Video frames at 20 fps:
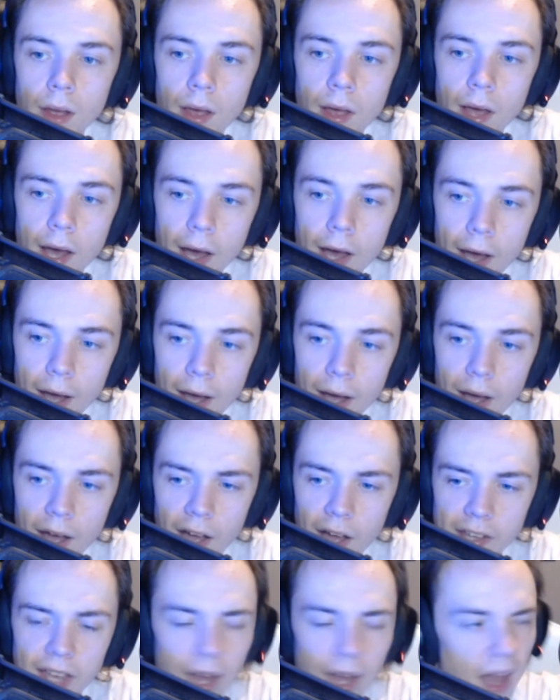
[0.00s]

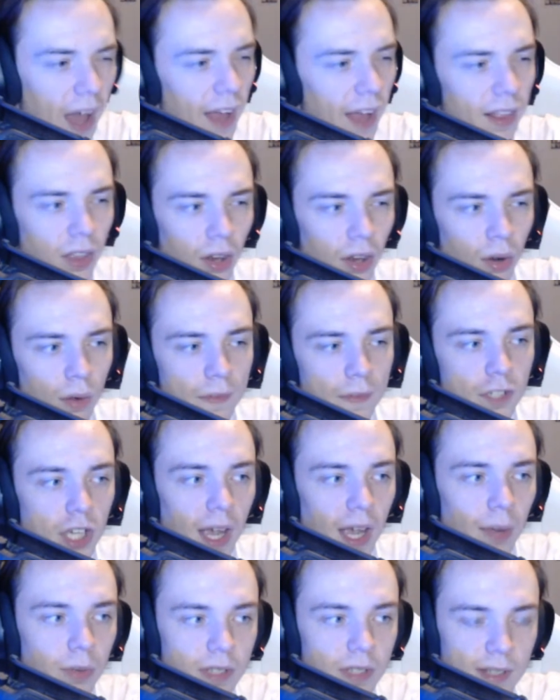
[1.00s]
Yeah, I don't know if Jay
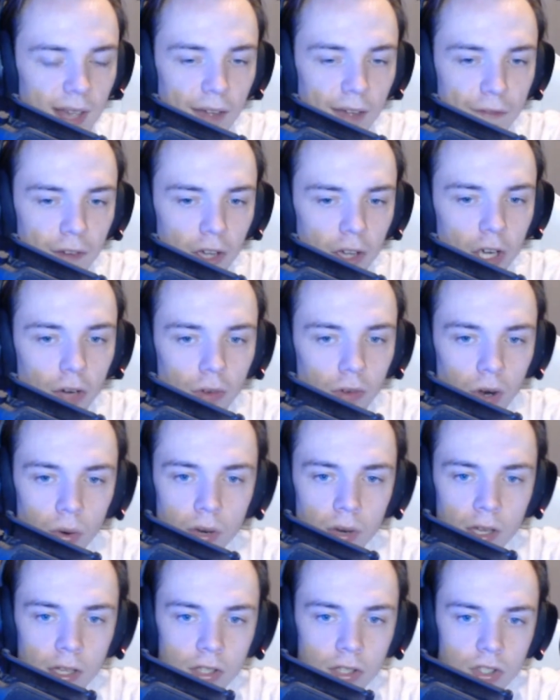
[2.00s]
was there for corona
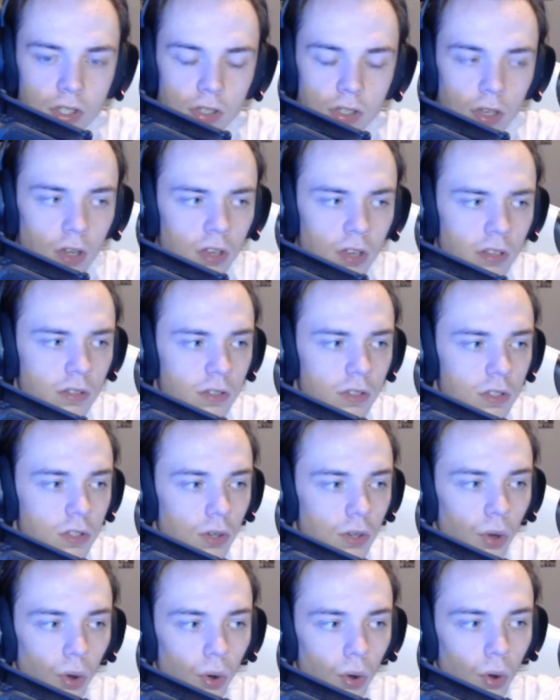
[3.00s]
concerns
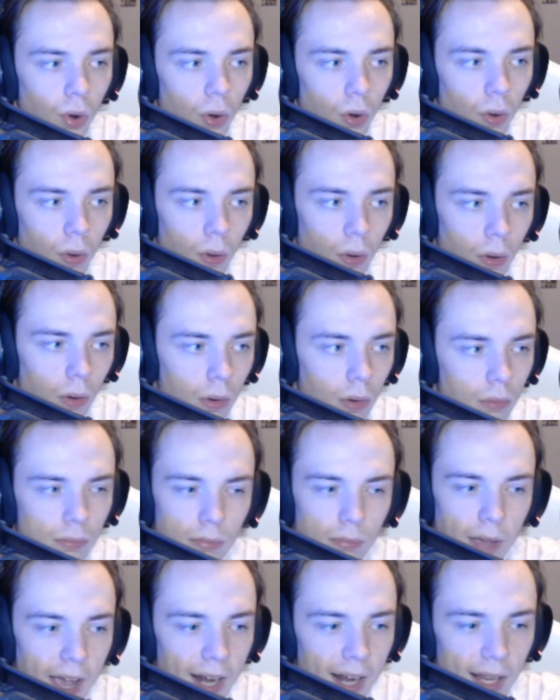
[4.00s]
or
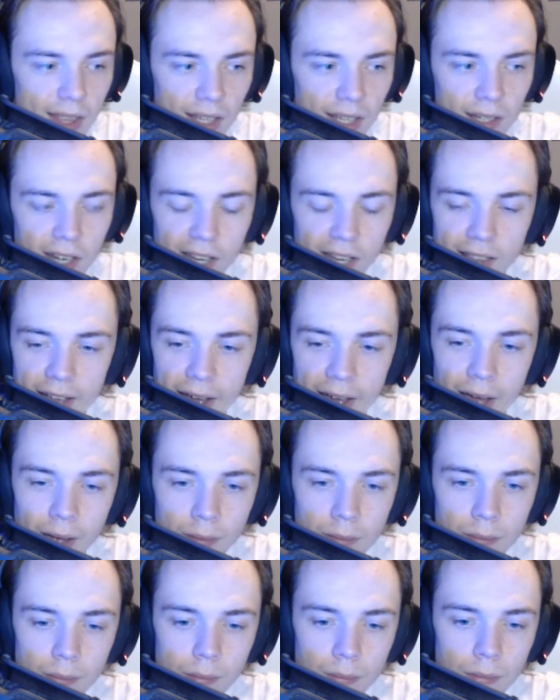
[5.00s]
anything like that.
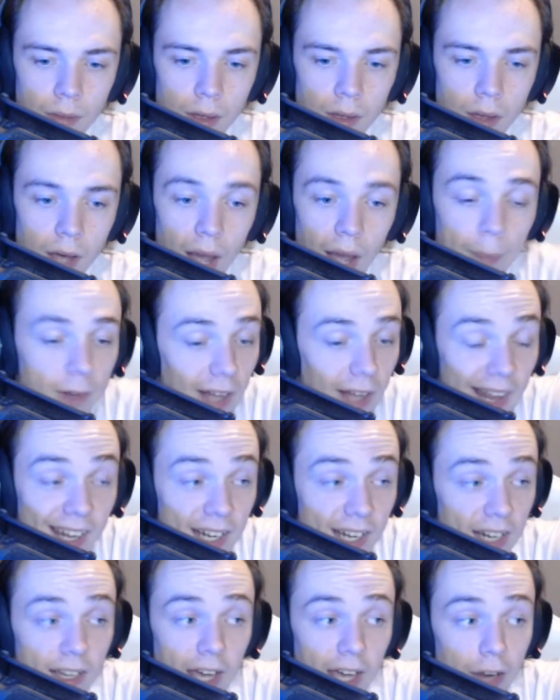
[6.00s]
I'm glad he
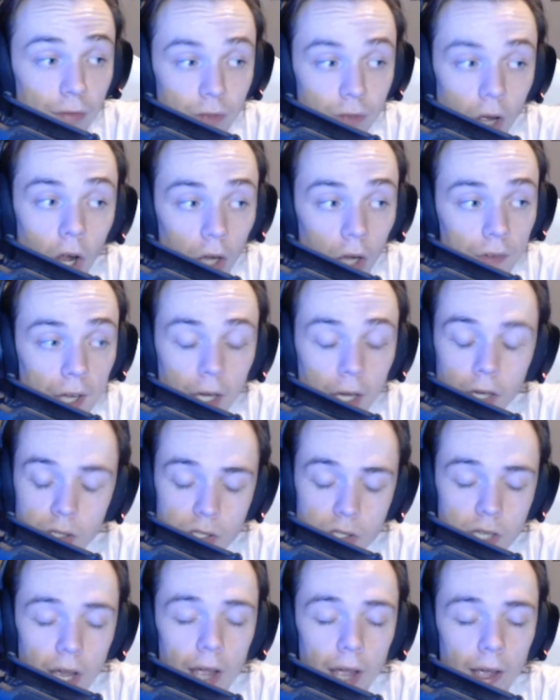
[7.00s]
didn't get involved, I gotta
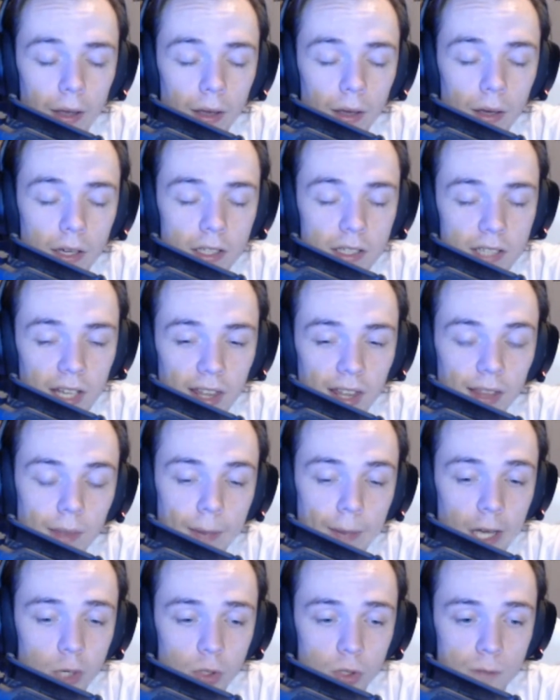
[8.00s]
say, because I think the
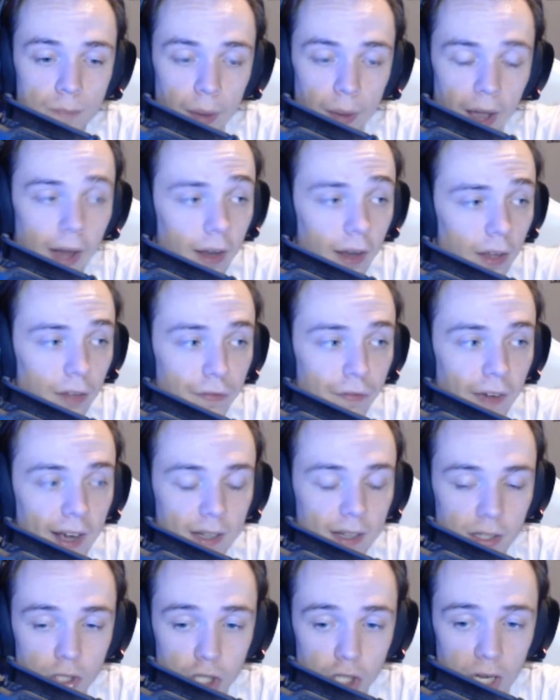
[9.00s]
match was better, the fact
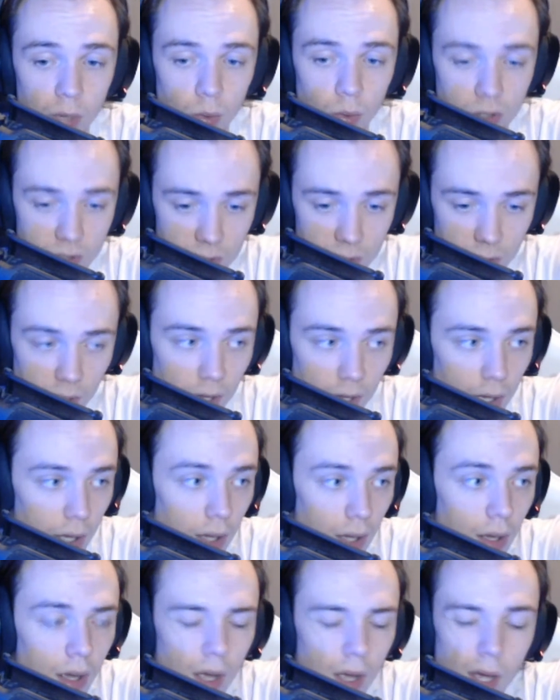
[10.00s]
that Jay wasn't there.
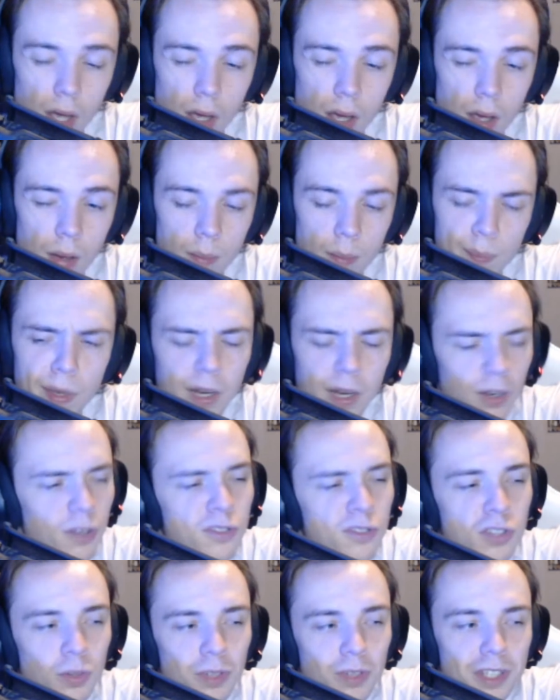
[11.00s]
But it
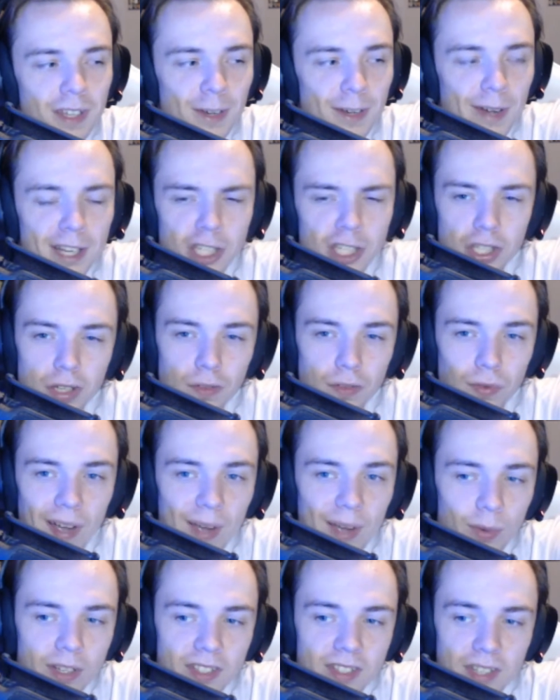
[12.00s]
also was the question of where
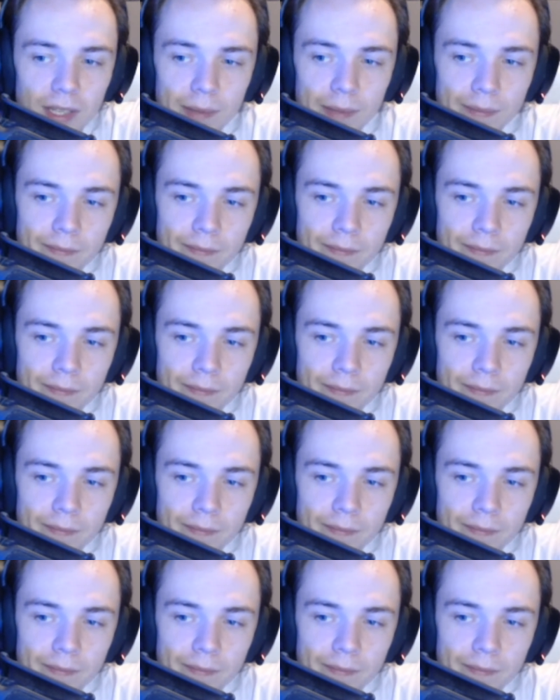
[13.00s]
was he?